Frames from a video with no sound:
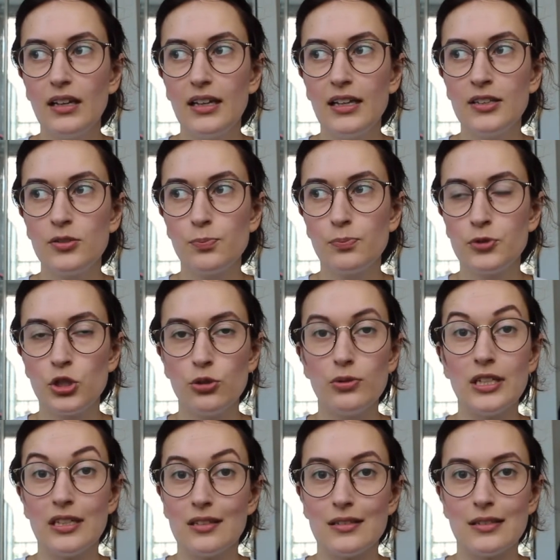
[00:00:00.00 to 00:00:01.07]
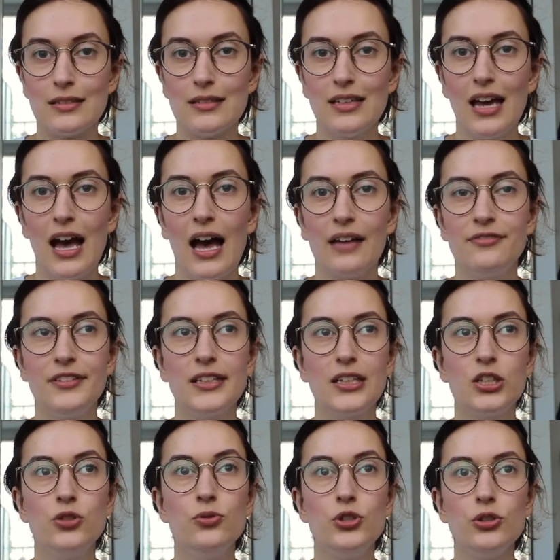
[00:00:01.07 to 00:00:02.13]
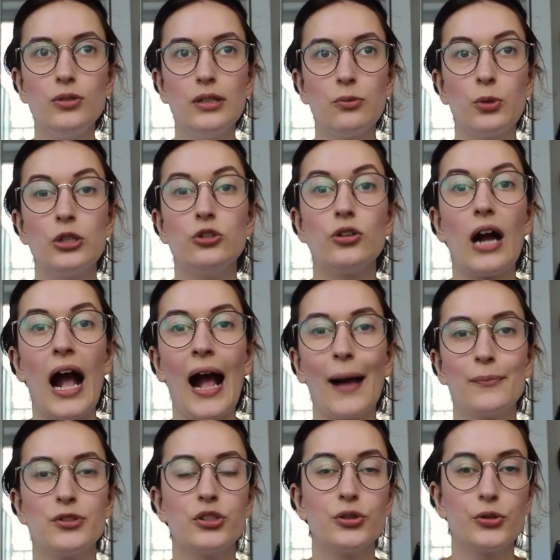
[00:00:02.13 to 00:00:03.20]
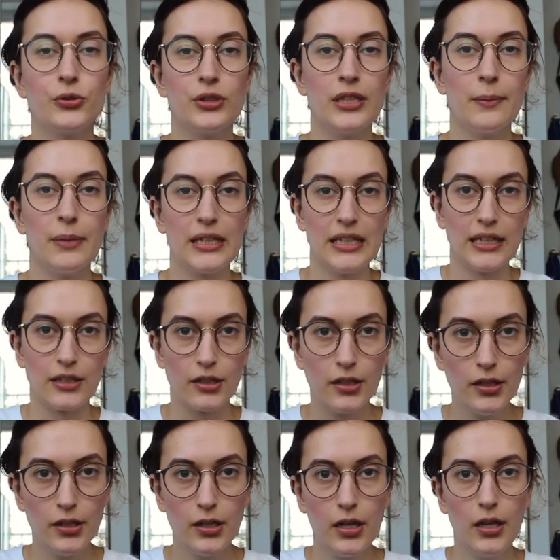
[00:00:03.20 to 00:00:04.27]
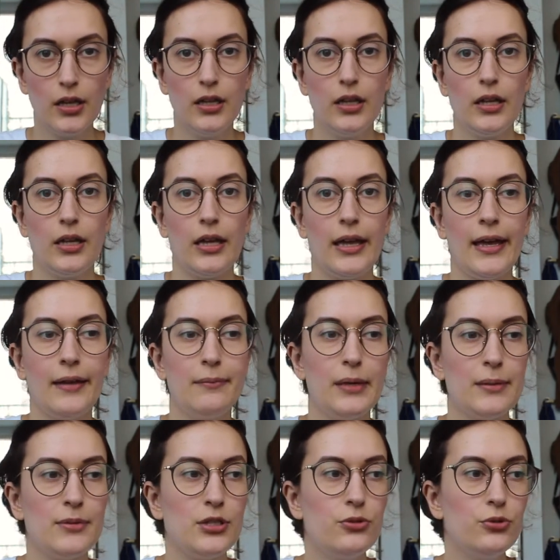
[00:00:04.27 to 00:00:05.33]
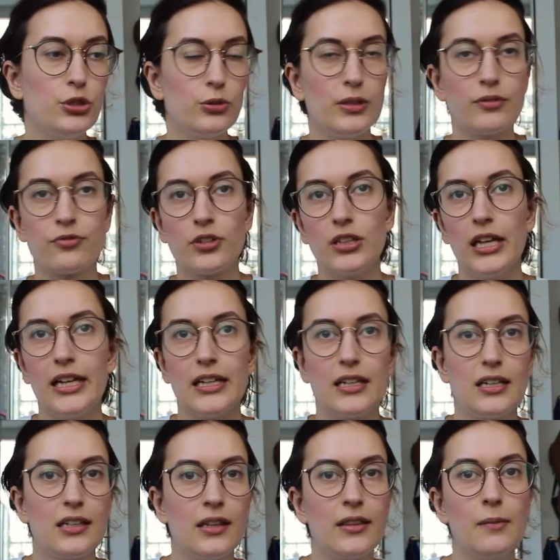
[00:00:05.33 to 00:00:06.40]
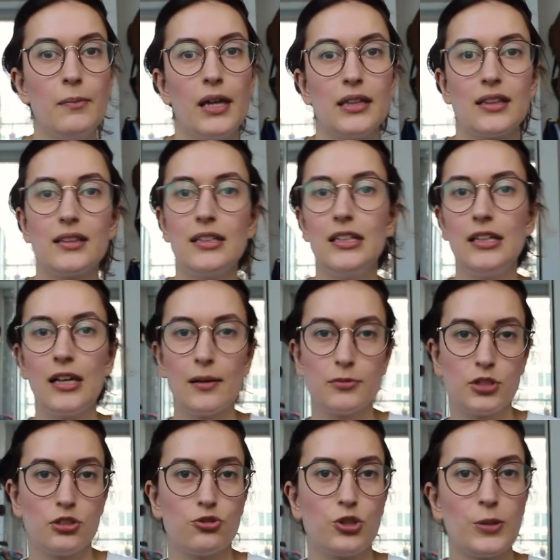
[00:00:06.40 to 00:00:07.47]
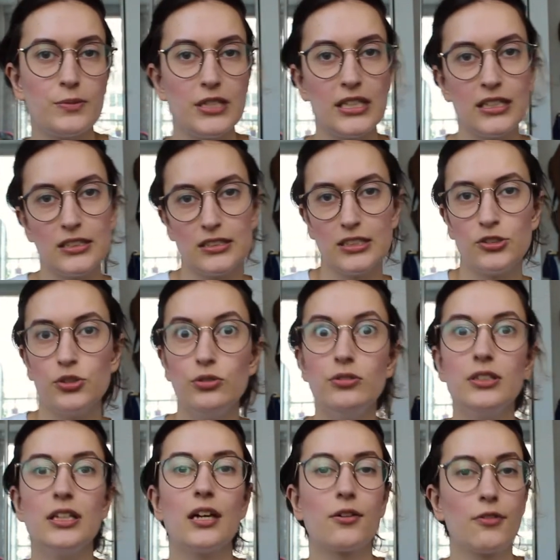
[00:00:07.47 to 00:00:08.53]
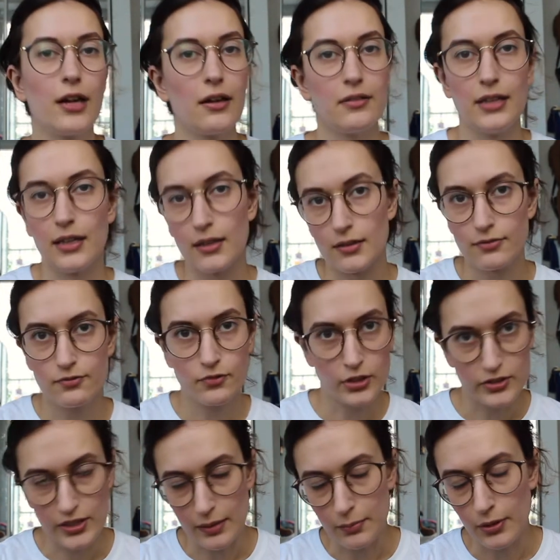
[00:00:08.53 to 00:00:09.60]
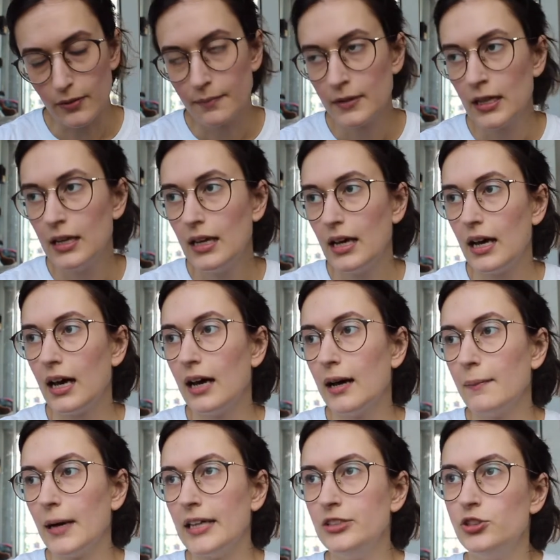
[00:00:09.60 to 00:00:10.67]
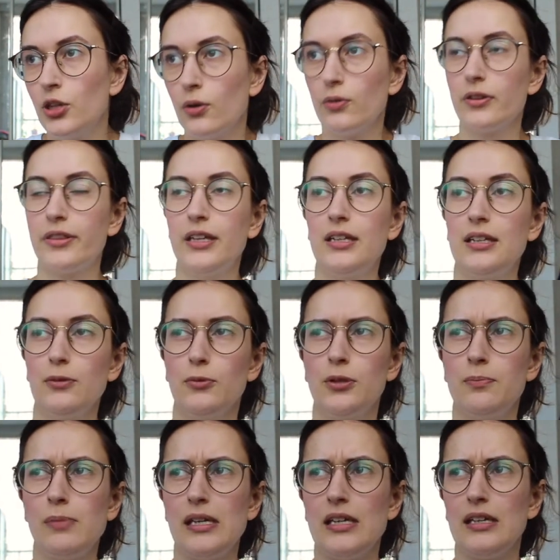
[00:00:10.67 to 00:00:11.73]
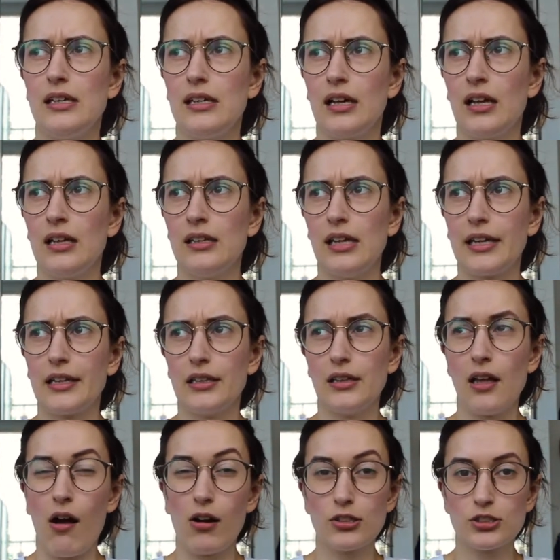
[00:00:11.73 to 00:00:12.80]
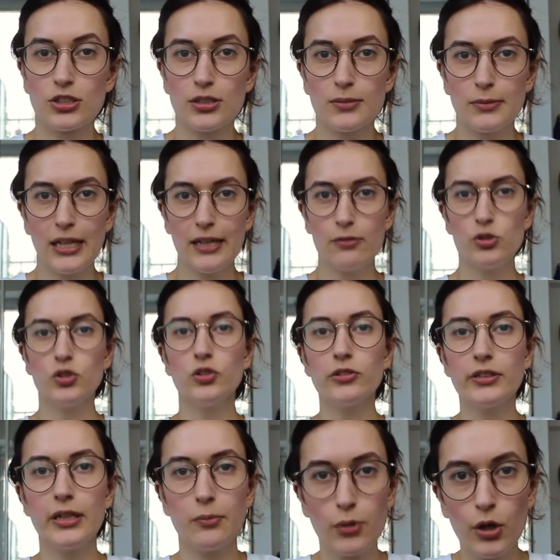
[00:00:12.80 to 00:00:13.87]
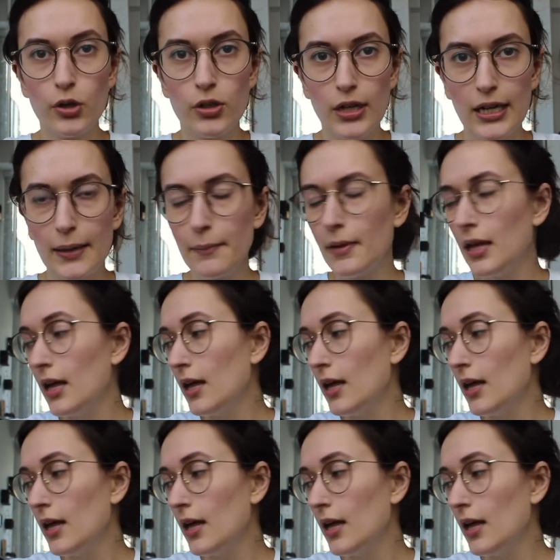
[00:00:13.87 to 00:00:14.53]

it's too easy. I feel like you do it when you're absolutely a beginner, and maybe you do it for like the month leading up to your trip to Italy so you can get around there, for example. I don't think it would be a long-term language learning program,